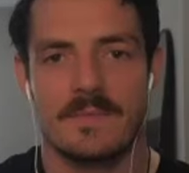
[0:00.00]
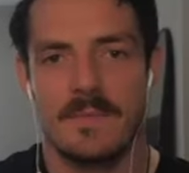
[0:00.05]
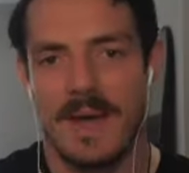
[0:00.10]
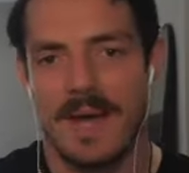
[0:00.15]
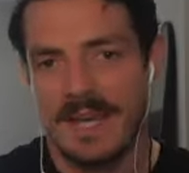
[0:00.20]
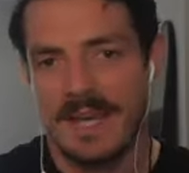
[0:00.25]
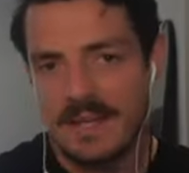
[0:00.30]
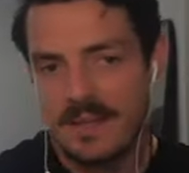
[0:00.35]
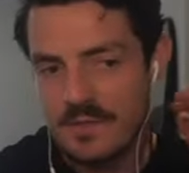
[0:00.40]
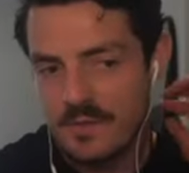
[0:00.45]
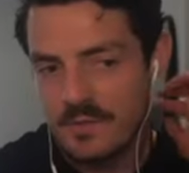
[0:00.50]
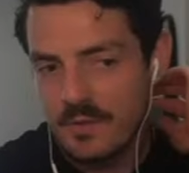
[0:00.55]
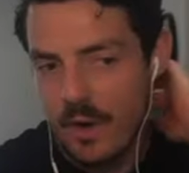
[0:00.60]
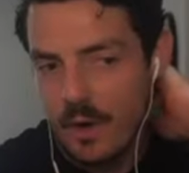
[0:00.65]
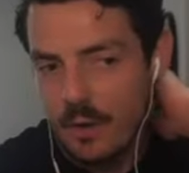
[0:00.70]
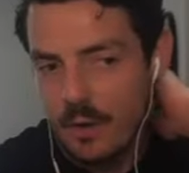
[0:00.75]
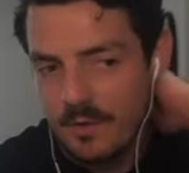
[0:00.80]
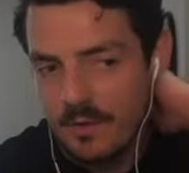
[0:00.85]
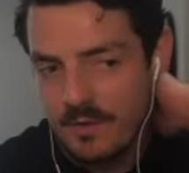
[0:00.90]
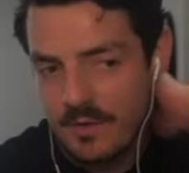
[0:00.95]
main
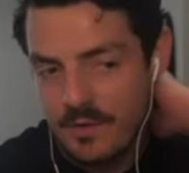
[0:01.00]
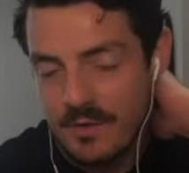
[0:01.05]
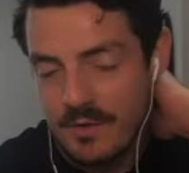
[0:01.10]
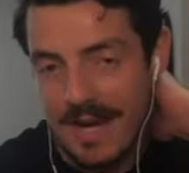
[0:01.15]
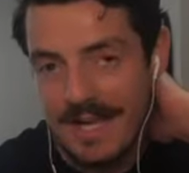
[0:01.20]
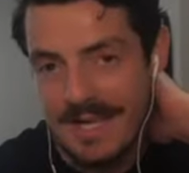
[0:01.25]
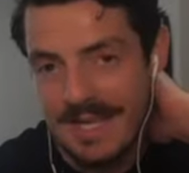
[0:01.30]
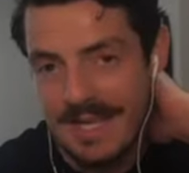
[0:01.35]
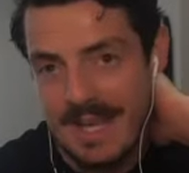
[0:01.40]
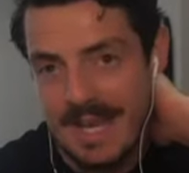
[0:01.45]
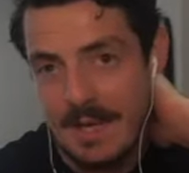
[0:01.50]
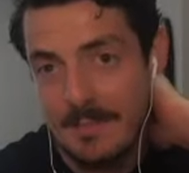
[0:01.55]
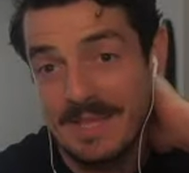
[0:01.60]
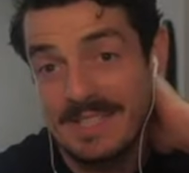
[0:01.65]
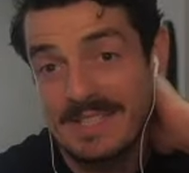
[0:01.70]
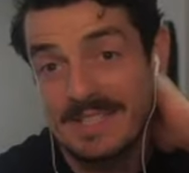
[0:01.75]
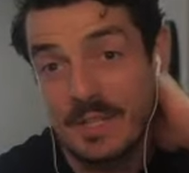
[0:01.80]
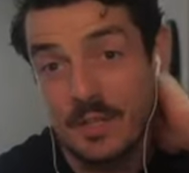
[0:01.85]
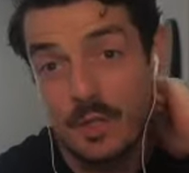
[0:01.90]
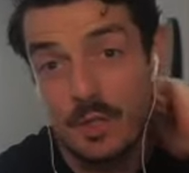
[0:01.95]
control of your training camp?
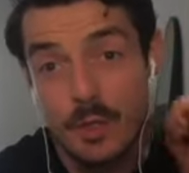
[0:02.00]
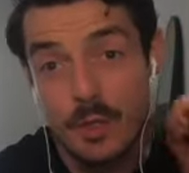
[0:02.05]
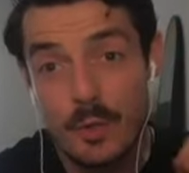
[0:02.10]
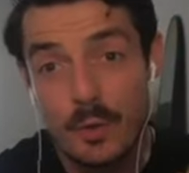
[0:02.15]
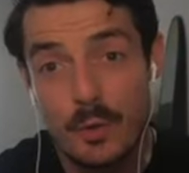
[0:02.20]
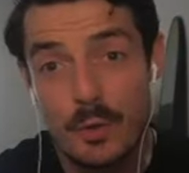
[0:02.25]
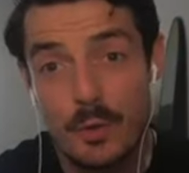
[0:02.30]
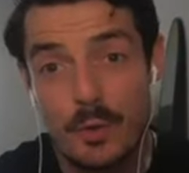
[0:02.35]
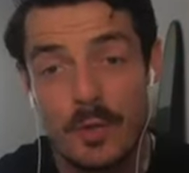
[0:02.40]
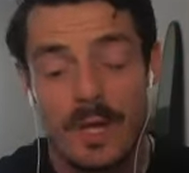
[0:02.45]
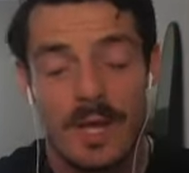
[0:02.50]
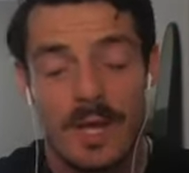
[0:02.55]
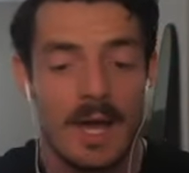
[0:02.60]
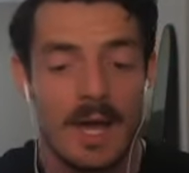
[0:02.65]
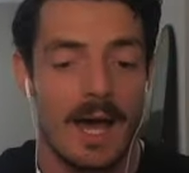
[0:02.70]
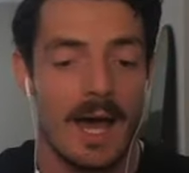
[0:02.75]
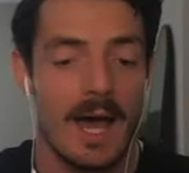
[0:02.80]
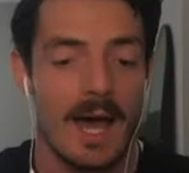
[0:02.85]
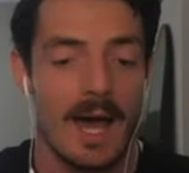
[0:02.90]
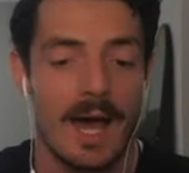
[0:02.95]
Is it you?
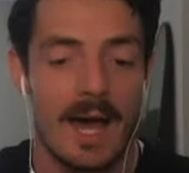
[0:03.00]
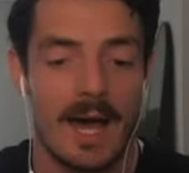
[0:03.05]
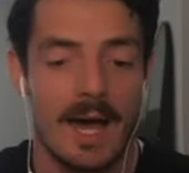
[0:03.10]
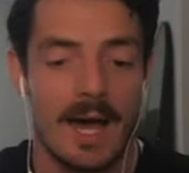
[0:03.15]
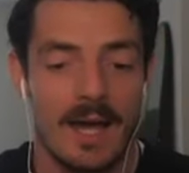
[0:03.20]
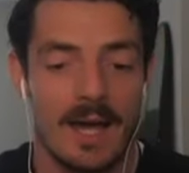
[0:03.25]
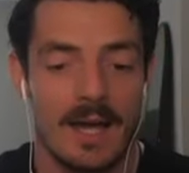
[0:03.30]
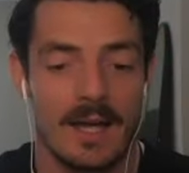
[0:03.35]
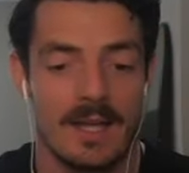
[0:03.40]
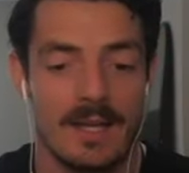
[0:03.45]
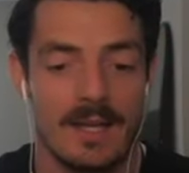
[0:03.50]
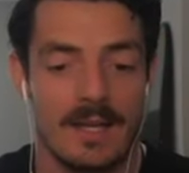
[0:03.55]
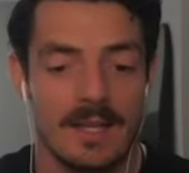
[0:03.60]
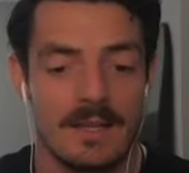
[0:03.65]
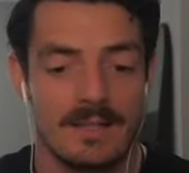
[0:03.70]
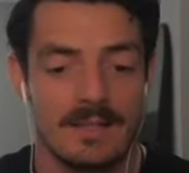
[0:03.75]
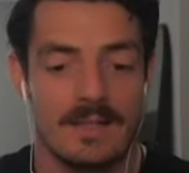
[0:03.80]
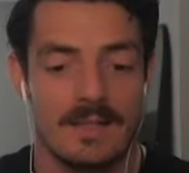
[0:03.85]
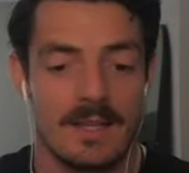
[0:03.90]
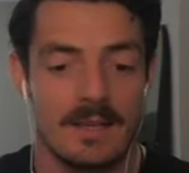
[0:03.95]

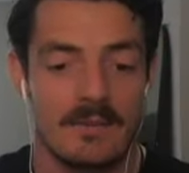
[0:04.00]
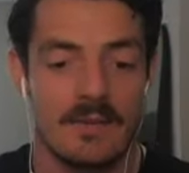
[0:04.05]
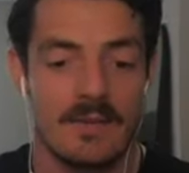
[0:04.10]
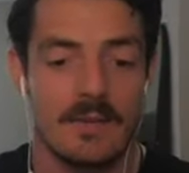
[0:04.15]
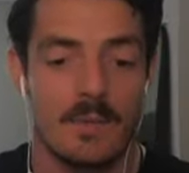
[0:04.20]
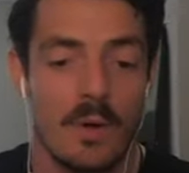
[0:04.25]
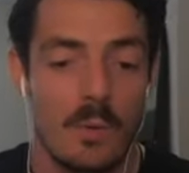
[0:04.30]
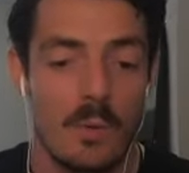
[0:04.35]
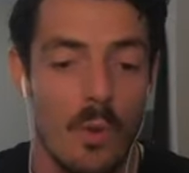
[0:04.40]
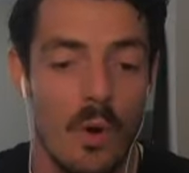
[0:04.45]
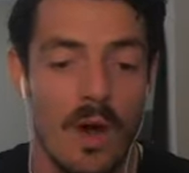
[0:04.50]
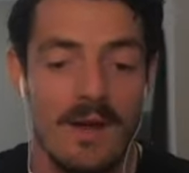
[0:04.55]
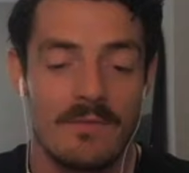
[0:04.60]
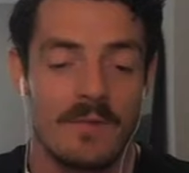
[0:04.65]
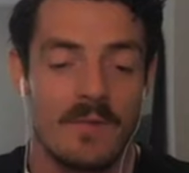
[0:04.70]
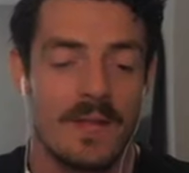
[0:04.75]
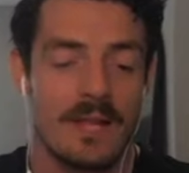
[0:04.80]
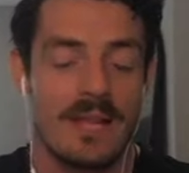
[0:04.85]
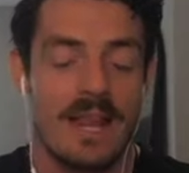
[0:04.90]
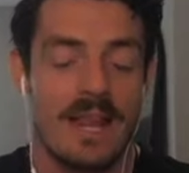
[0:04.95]
Is you have a
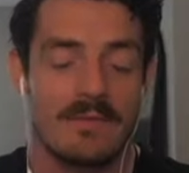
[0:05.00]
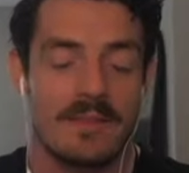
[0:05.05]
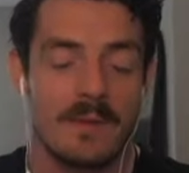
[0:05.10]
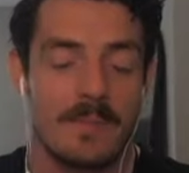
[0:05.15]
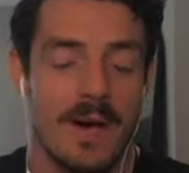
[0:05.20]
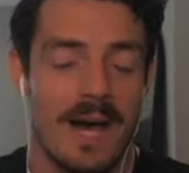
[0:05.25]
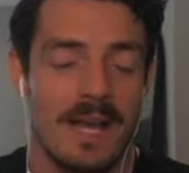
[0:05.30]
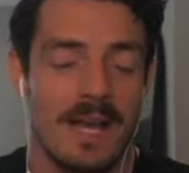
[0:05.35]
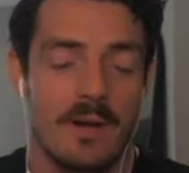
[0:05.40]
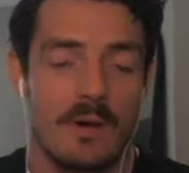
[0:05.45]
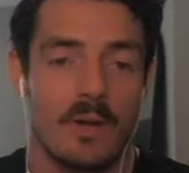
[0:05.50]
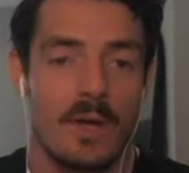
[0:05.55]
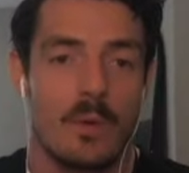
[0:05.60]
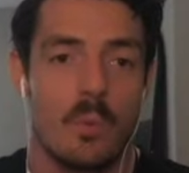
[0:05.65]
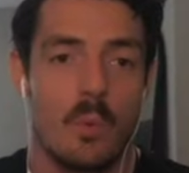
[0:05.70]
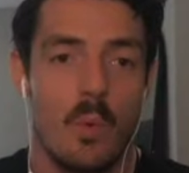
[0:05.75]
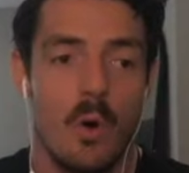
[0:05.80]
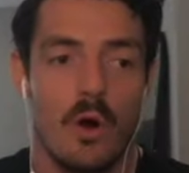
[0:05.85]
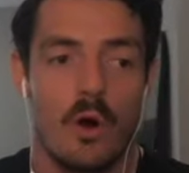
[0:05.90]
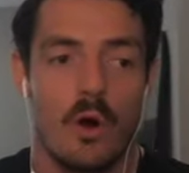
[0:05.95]
wife, a lovely partner?
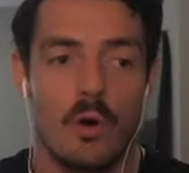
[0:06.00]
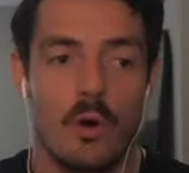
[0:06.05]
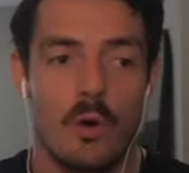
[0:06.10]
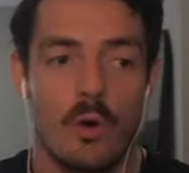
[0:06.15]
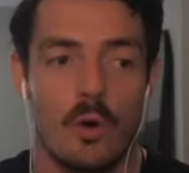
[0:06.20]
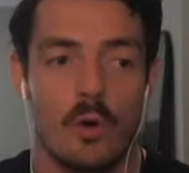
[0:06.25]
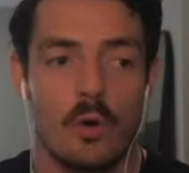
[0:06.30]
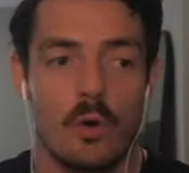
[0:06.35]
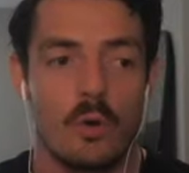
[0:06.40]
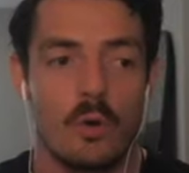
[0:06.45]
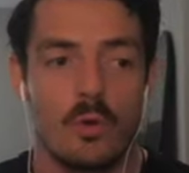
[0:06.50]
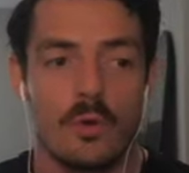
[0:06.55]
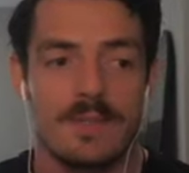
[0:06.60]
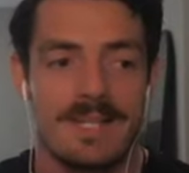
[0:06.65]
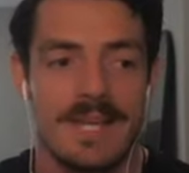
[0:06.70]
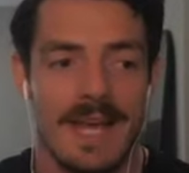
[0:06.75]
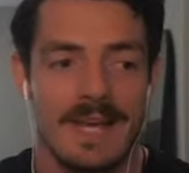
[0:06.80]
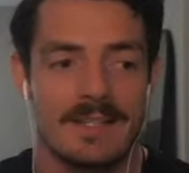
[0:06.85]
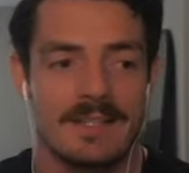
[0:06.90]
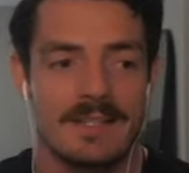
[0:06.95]
Who
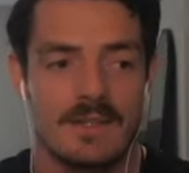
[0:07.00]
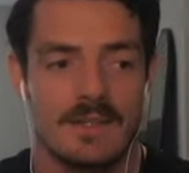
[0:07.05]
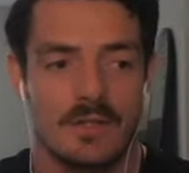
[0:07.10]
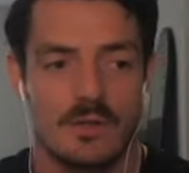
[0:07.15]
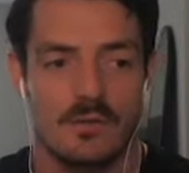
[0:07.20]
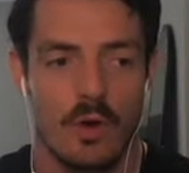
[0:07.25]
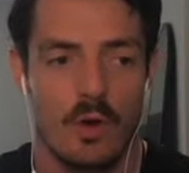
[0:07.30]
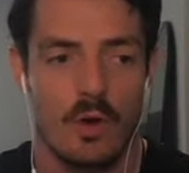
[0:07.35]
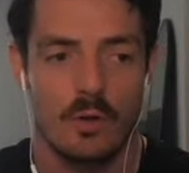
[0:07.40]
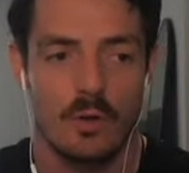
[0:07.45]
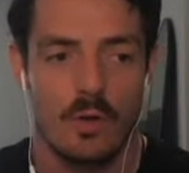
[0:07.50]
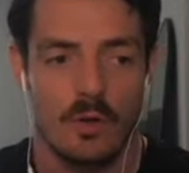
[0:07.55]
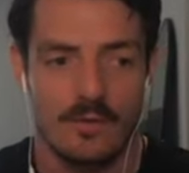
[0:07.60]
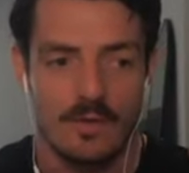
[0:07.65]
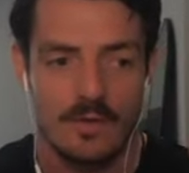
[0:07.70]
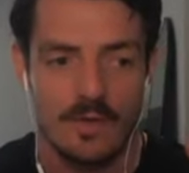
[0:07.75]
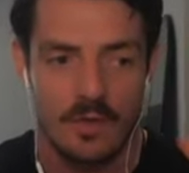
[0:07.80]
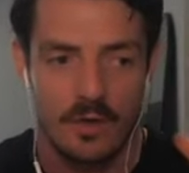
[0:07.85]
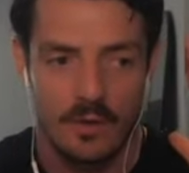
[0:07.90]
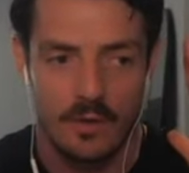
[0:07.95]
takes control
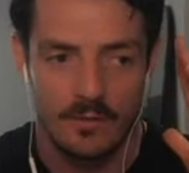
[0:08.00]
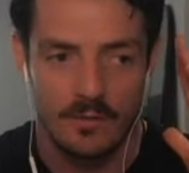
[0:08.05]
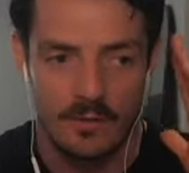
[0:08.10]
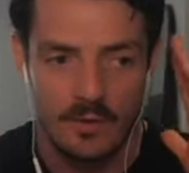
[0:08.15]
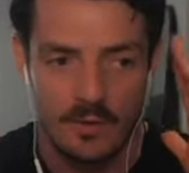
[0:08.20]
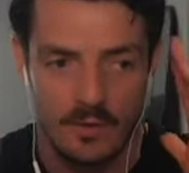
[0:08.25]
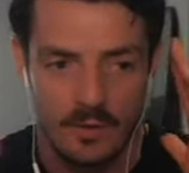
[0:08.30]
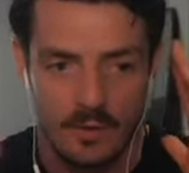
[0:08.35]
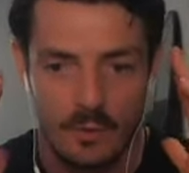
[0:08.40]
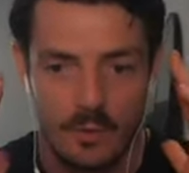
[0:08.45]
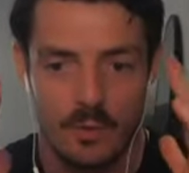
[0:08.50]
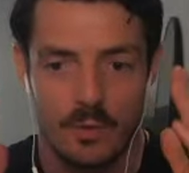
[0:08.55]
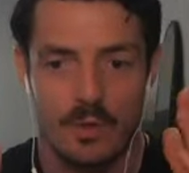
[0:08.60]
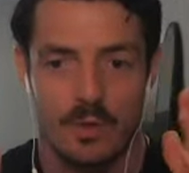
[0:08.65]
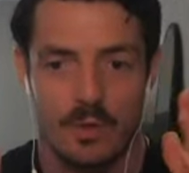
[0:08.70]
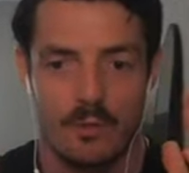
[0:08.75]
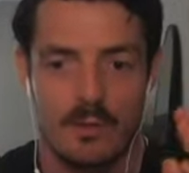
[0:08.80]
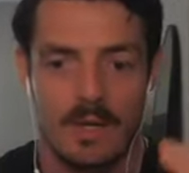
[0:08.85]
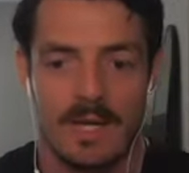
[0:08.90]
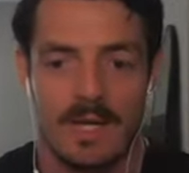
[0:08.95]
over your
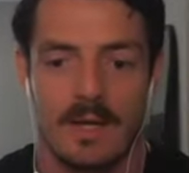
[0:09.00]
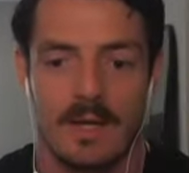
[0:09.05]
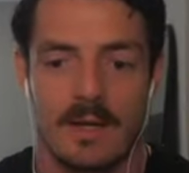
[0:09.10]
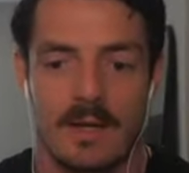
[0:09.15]
career?